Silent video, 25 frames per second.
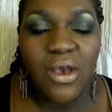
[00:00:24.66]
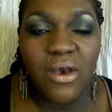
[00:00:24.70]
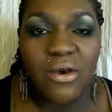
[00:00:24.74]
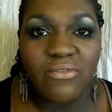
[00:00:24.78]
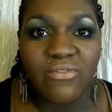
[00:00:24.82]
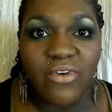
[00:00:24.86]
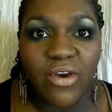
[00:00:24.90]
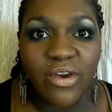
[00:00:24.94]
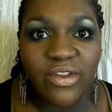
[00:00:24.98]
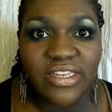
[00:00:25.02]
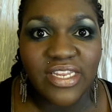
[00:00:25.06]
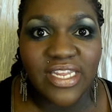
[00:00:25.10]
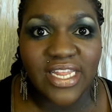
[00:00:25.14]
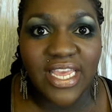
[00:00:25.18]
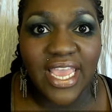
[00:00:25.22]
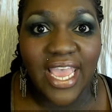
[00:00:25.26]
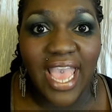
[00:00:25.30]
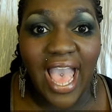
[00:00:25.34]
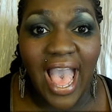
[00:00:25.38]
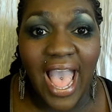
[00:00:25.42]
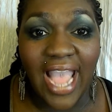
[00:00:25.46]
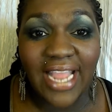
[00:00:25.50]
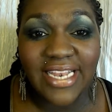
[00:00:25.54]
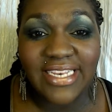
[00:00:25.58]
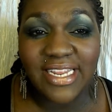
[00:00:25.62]

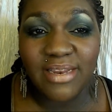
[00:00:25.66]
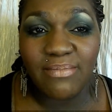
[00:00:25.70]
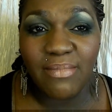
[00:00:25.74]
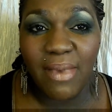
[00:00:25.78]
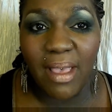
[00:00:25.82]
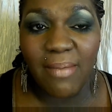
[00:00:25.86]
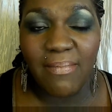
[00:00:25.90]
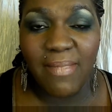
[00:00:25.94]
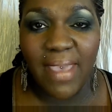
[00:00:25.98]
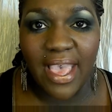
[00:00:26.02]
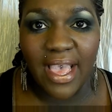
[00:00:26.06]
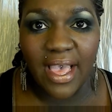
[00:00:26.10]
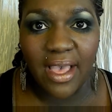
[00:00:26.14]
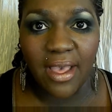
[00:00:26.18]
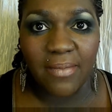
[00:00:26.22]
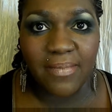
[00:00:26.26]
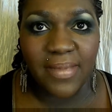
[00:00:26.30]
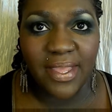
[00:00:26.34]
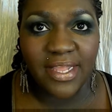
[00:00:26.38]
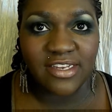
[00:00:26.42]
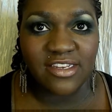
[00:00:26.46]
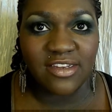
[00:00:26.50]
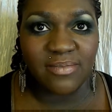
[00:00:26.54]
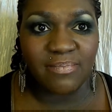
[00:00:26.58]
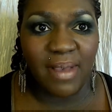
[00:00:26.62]
firstly, I did my makeup
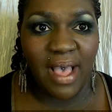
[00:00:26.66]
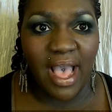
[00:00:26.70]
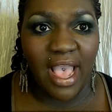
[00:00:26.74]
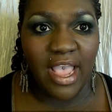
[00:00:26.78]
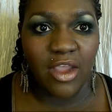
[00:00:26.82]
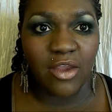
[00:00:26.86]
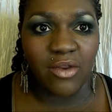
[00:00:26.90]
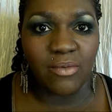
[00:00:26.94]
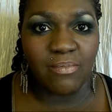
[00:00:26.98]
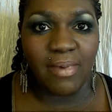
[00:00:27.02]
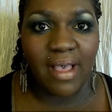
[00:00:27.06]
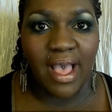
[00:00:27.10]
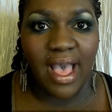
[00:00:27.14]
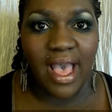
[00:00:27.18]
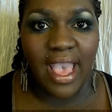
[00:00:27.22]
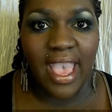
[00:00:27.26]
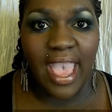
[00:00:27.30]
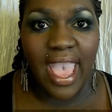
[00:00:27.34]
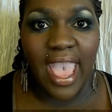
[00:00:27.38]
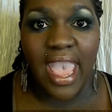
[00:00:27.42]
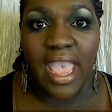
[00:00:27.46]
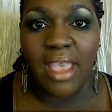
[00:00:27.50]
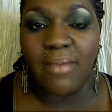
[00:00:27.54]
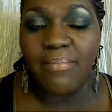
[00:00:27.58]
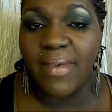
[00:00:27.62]
inspired by
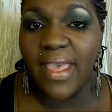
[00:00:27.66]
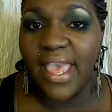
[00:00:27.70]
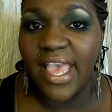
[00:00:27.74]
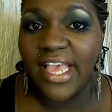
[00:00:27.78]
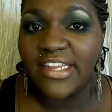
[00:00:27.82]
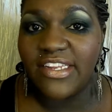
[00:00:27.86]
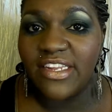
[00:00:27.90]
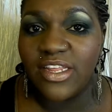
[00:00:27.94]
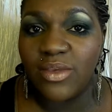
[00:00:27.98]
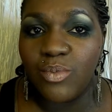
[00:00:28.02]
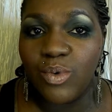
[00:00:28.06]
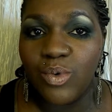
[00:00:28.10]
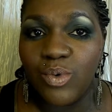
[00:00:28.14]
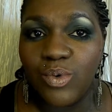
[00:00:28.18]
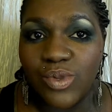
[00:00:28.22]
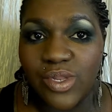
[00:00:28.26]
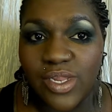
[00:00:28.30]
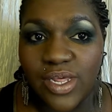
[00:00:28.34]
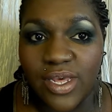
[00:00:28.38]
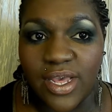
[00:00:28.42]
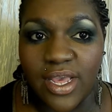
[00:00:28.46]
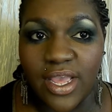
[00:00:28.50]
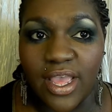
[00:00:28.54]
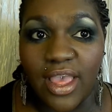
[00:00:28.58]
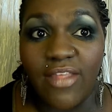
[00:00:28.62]
a Pixiwoo
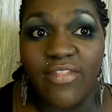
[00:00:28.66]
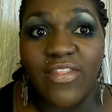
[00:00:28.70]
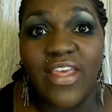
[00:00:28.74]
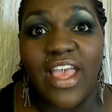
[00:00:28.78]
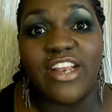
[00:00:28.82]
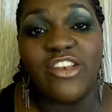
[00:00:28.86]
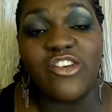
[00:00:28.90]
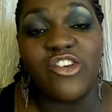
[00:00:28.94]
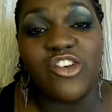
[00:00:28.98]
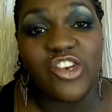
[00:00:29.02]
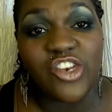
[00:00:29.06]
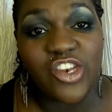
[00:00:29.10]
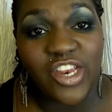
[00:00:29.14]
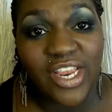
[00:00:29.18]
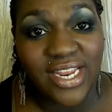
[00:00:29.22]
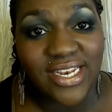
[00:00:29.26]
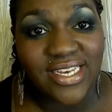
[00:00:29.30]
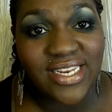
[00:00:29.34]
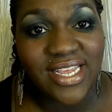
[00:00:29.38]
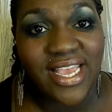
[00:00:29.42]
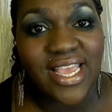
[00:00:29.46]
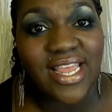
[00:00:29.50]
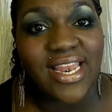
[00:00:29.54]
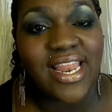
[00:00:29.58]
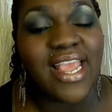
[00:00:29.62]
look that she
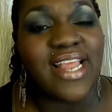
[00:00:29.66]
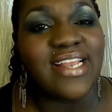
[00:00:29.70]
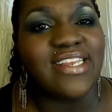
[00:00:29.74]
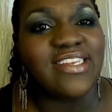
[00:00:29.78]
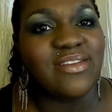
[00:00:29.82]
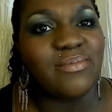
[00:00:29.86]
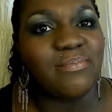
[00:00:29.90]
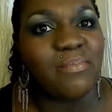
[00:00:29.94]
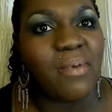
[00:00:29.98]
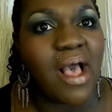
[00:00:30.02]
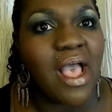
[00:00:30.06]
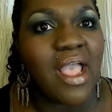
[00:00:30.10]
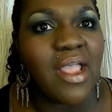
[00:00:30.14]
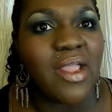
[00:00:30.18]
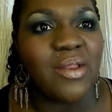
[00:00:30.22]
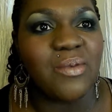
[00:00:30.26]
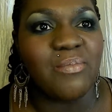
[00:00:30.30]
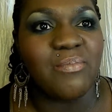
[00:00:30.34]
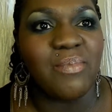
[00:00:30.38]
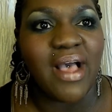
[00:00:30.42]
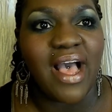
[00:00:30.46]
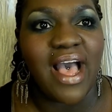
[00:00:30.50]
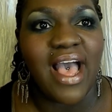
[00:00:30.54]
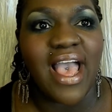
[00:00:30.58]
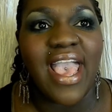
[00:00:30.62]
did
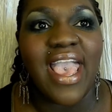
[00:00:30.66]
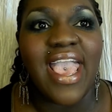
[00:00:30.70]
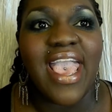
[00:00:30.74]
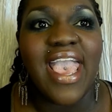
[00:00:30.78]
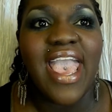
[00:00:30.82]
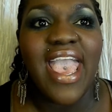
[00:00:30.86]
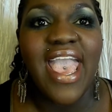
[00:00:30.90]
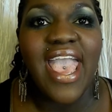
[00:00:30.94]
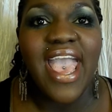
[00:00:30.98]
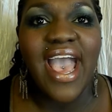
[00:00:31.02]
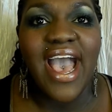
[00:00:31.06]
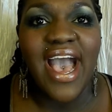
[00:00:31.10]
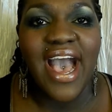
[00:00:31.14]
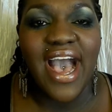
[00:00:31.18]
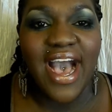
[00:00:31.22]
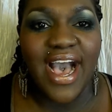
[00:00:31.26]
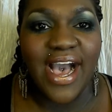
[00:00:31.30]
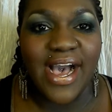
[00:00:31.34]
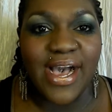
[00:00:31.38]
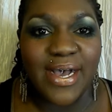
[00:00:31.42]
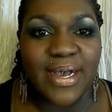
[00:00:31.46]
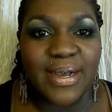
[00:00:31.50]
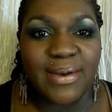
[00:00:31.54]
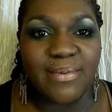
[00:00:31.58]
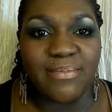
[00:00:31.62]
inspired by
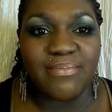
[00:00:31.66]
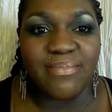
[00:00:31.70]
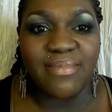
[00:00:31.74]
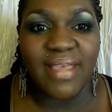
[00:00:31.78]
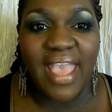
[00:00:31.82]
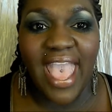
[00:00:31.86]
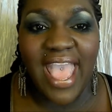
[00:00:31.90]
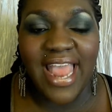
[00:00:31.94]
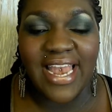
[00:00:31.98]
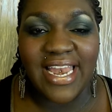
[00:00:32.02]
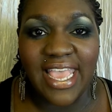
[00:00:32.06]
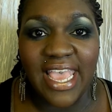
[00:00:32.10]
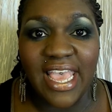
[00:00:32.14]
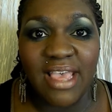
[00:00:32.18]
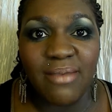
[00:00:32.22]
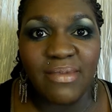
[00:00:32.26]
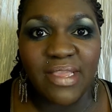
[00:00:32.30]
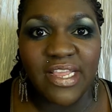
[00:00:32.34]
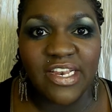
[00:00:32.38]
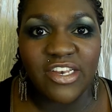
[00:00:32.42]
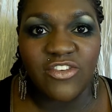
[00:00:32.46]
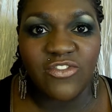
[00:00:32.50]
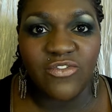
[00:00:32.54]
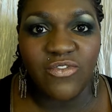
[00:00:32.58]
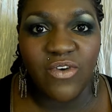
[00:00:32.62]
um, an
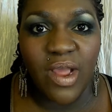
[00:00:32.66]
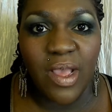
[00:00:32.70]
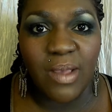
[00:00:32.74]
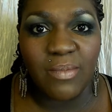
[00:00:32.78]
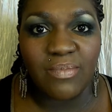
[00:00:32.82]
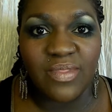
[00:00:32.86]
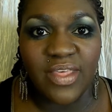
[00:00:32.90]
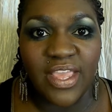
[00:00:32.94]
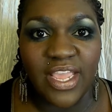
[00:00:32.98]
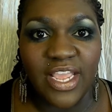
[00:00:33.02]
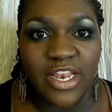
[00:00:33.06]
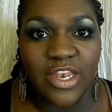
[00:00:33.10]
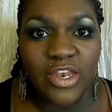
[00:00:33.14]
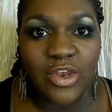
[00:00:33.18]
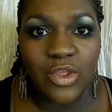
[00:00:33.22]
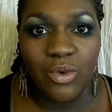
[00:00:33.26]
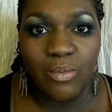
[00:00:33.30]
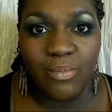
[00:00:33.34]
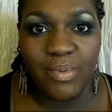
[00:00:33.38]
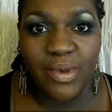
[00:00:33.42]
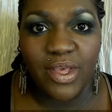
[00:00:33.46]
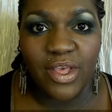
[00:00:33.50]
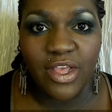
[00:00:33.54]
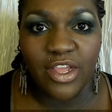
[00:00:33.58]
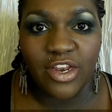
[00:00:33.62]
image from the new
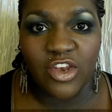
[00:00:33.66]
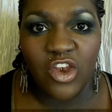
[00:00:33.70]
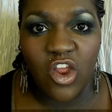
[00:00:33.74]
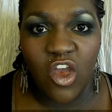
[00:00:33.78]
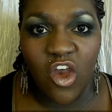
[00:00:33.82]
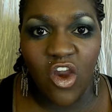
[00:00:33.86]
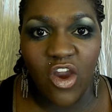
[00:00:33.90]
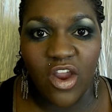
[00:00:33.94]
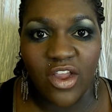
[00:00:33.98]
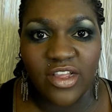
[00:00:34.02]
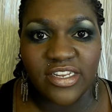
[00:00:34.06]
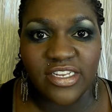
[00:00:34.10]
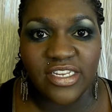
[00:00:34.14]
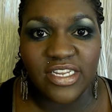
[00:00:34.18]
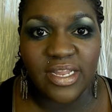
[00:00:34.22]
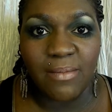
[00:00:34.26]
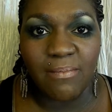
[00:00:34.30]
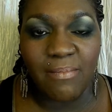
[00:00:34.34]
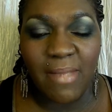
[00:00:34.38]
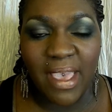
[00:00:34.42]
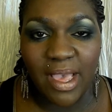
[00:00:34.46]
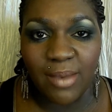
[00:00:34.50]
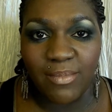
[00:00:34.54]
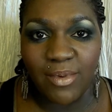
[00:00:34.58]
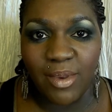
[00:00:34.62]
book, NARS
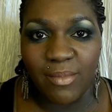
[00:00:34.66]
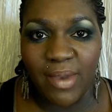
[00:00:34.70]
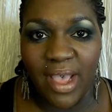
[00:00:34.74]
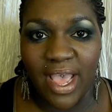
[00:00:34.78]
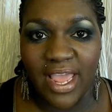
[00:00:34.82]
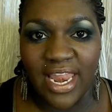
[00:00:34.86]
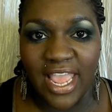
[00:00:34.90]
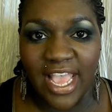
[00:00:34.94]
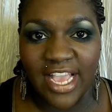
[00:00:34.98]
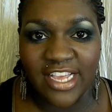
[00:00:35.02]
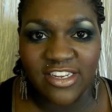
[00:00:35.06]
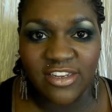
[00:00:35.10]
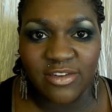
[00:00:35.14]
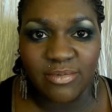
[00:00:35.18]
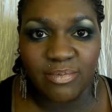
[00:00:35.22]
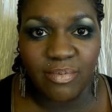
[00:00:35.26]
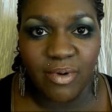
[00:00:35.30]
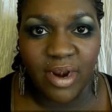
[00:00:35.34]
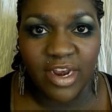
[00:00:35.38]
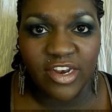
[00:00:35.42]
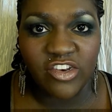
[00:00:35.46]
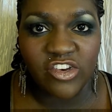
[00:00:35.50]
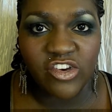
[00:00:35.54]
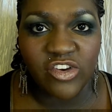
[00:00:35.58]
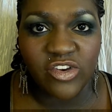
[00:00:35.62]
Make Up Your Mind,
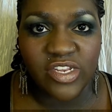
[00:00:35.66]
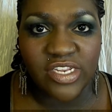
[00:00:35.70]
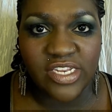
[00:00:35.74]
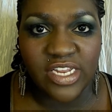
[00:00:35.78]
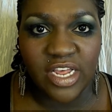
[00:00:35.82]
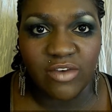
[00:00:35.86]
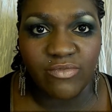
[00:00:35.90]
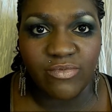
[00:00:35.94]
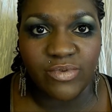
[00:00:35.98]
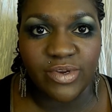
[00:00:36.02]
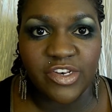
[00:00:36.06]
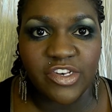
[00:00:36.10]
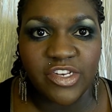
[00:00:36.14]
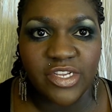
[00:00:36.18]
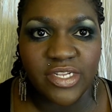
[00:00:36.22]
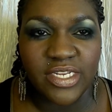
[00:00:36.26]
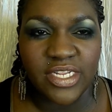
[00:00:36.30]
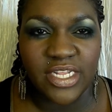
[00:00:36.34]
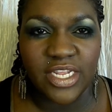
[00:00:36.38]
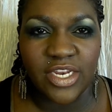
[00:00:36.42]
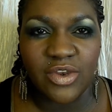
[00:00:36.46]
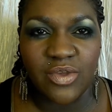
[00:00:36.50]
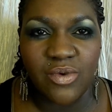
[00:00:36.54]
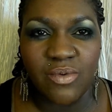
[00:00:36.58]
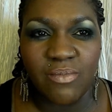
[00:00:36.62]
Express Yourself, which is
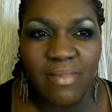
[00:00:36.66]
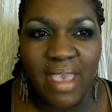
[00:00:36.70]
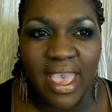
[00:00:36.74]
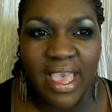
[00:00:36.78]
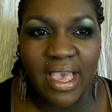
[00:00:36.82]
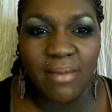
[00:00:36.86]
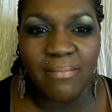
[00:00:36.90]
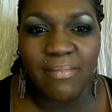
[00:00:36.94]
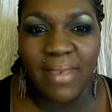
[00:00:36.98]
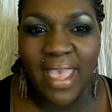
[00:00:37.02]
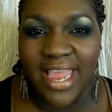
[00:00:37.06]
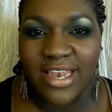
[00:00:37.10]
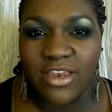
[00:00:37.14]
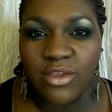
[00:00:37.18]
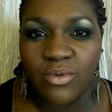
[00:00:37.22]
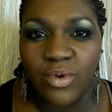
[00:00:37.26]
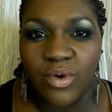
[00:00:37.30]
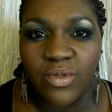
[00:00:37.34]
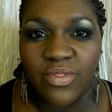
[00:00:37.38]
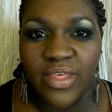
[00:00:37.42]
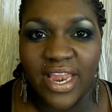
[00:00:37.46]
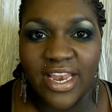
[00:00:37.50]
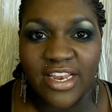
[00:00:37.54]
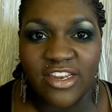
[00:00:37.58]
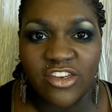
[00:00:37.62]
the new makeup
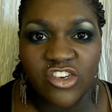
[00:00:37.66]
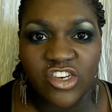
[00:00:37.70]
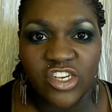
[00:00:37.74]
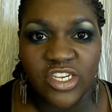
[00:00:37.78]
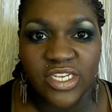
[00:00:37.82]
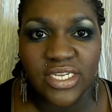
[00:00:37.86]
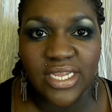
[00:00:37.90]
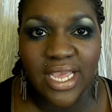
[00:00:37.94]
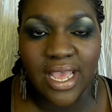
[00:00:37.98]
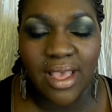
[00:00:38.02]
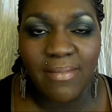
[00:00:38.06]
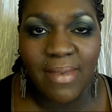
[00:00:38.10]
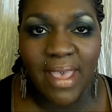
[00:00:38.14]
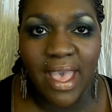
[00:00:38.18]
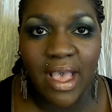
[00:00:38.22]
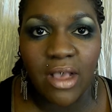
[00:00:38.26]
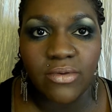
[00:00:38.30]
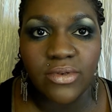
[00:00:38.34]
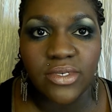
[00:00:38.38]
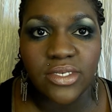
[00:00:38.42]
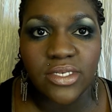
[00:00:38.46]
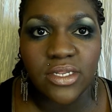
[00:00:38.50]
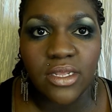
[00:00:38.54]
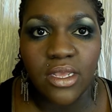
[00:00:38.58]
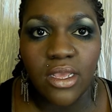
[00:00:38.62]
manual that has just come
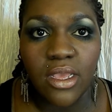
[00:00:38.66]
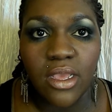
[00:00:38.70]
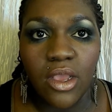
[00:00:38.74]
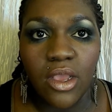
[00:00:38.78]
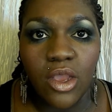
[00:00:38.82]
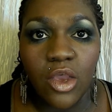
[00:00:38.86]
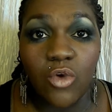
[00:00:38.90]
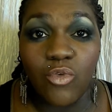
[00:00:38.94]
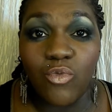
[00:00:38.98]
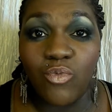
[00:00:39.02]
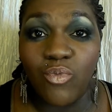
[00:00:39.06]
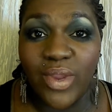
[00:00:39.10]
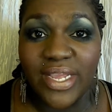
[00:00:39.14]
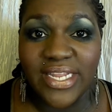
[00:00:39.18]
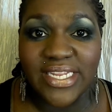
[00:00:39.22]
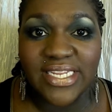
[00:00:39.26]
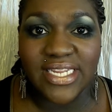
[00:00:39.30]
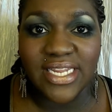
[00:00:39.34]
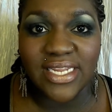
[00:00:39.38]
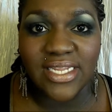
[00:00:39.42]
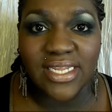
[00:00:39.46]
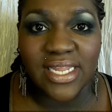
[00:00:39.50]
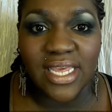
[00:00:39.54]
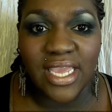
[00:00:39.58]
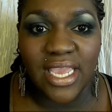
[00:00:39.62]
out
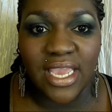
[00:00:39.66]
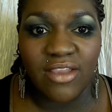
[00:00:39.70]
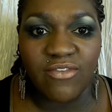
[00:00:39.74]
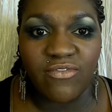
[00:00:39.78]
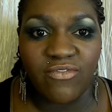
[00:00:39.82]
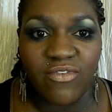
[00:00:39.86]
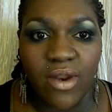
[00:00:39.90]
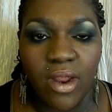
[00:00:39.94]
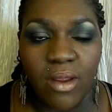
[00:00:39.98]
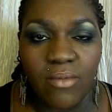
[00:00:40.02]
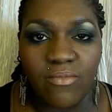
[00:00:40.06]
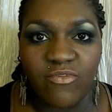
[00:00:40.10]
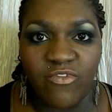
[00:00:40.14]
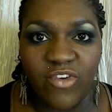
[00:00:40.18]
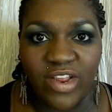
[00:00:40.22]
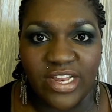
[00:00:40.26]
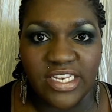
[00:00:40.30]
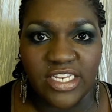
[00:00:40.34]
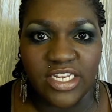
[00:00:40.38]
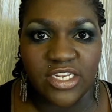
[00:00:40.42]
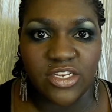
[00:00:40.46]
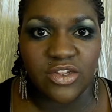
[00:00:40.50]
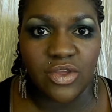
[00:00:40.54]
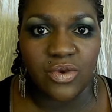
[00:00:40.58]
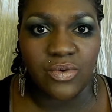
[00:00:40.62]
recently from
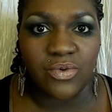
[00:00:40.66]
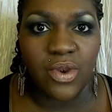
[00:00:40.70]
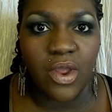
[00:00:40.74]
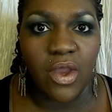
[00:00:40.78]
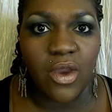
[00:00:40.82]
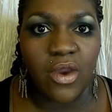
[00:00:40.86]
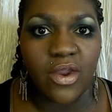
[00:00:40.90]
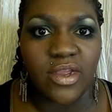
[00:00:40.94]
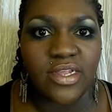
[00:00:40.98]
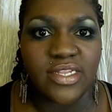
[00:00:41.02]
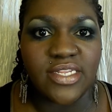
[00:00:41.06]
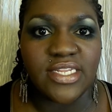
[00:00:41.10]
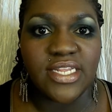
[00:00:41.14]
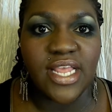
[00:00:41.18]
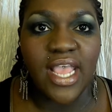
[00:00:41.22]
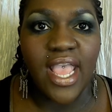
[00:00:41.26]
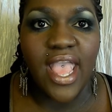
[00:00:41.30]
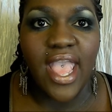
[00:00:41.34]
Francisco Nars.